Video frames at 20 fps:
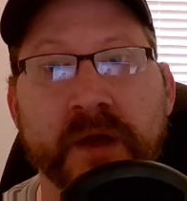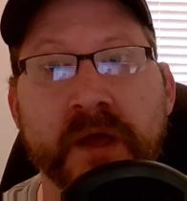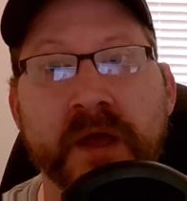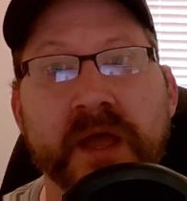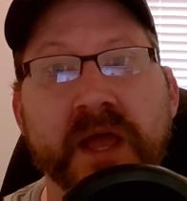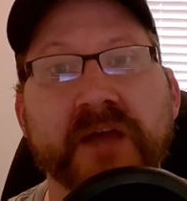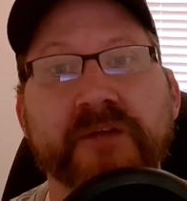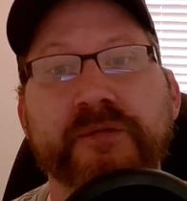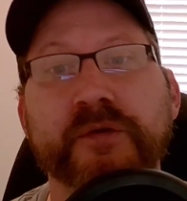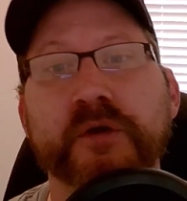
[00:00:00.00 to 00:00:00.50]

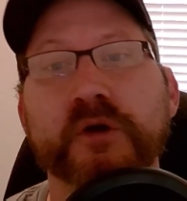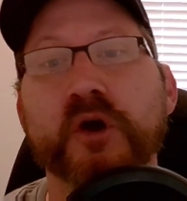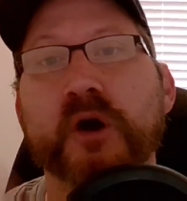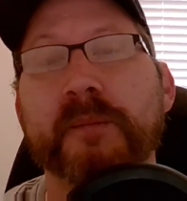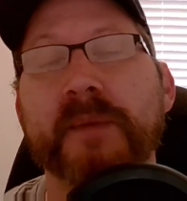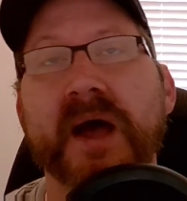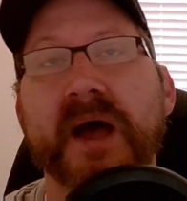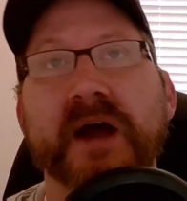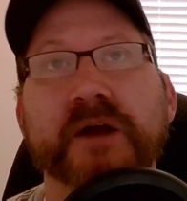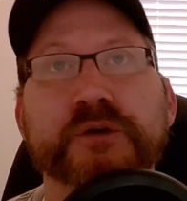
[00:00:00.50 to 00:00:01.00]
If you go
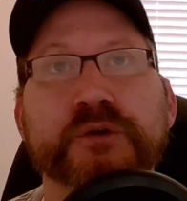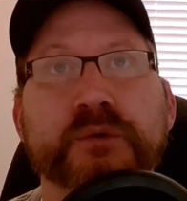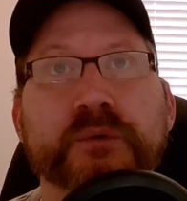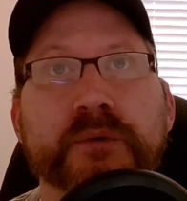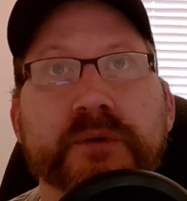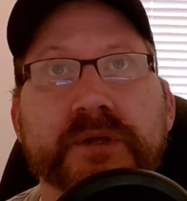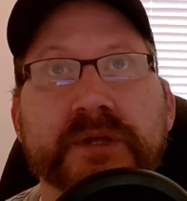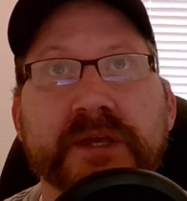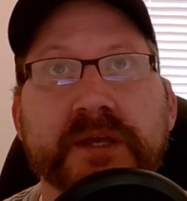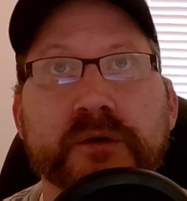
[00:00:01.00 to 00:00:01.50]
back to a
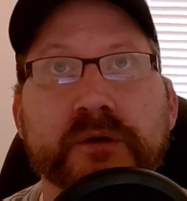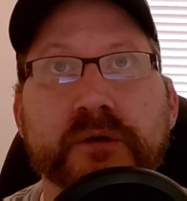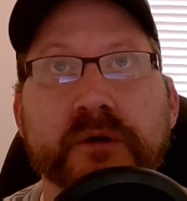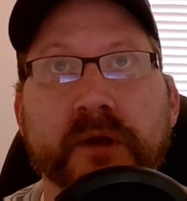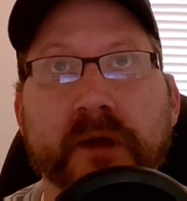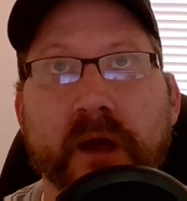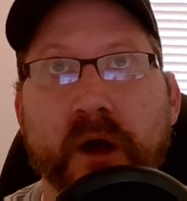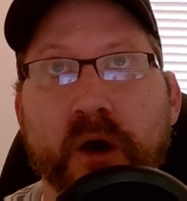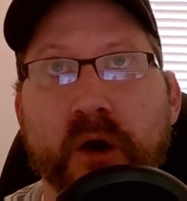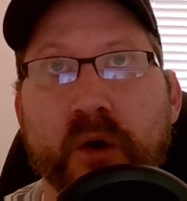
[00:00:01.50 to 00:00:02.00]
year
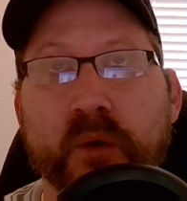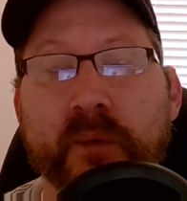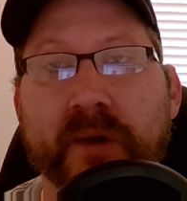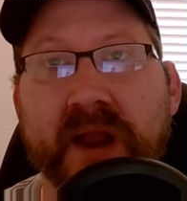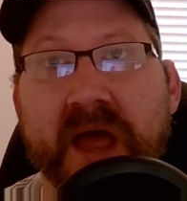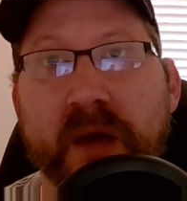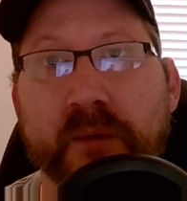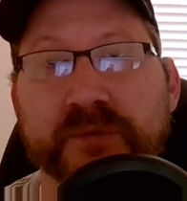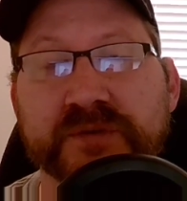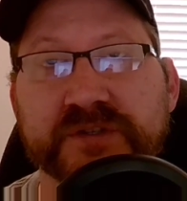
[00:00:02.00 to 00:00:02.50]
ago when
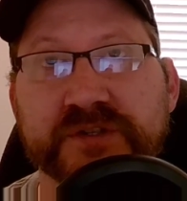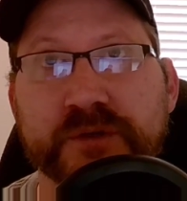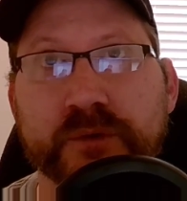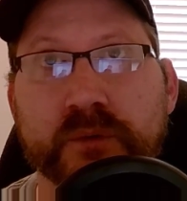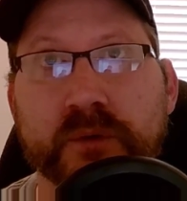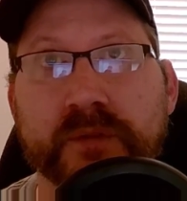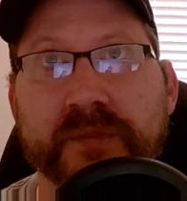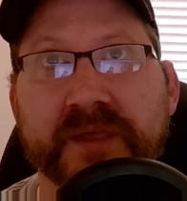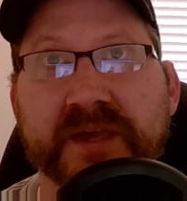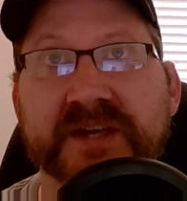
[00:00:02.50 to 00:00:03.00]
I was
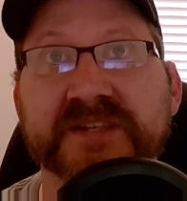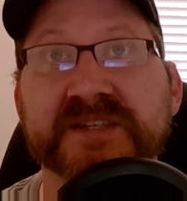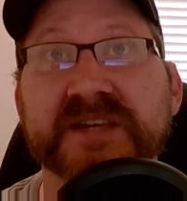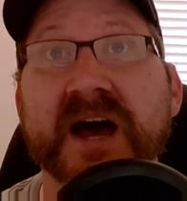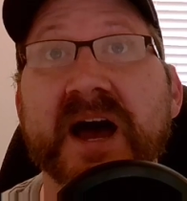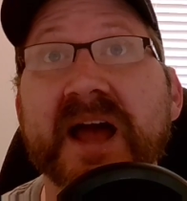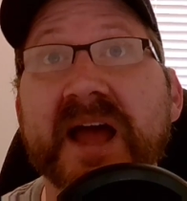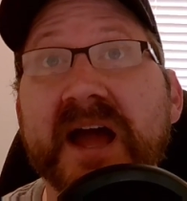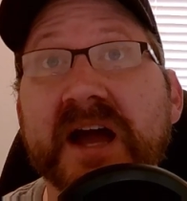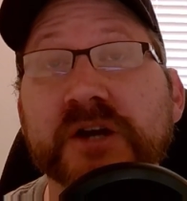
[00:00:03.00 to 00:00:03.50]
doing this,
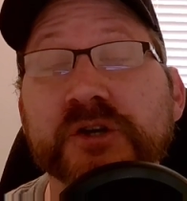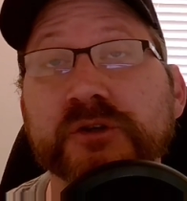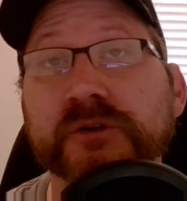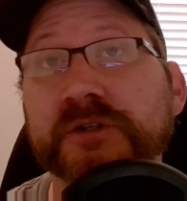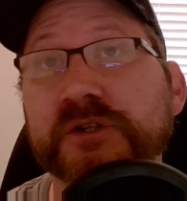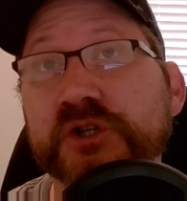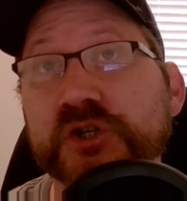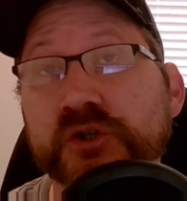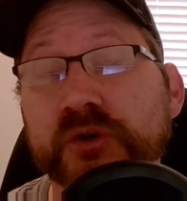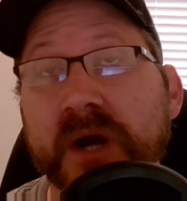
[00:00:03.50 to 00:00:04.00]
I actually
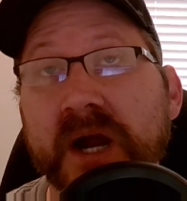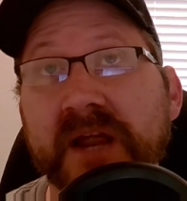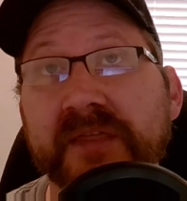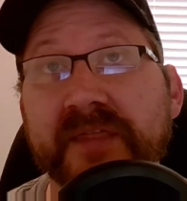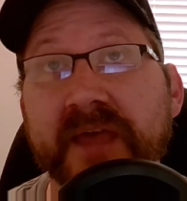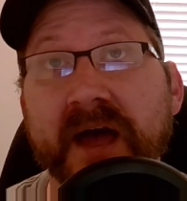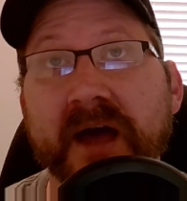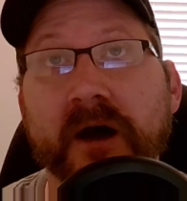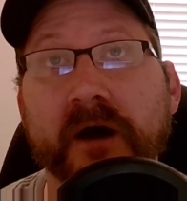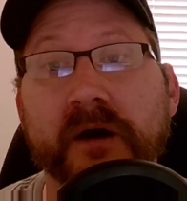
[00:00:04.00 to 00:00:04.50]
tried
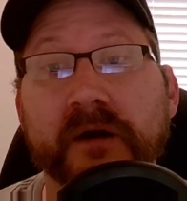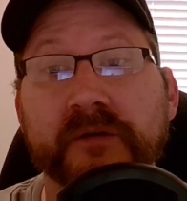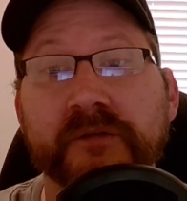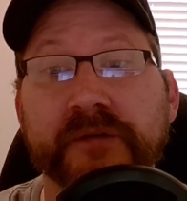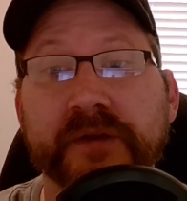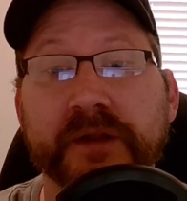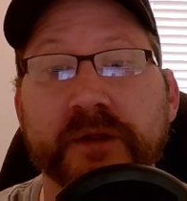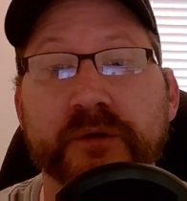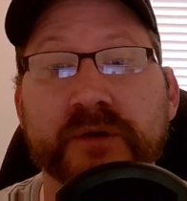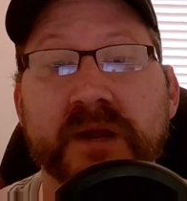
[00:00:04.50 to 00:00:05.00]
that on
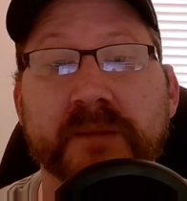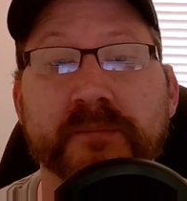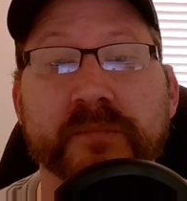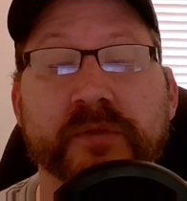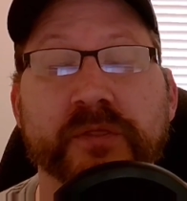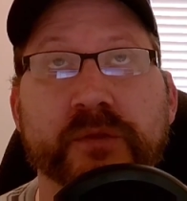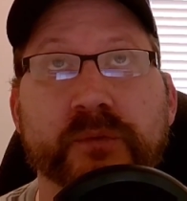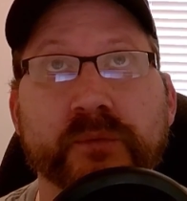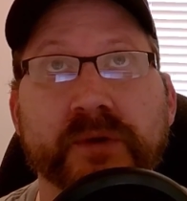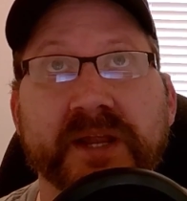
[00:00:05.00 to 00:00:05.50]
video number
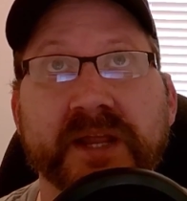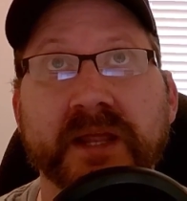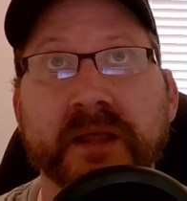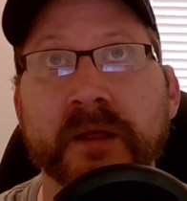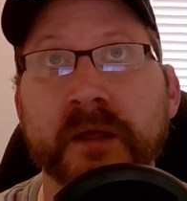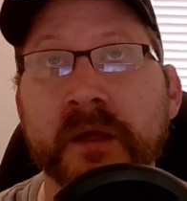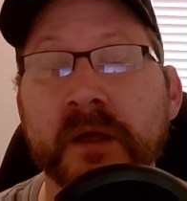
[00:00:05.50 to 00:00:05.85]
three.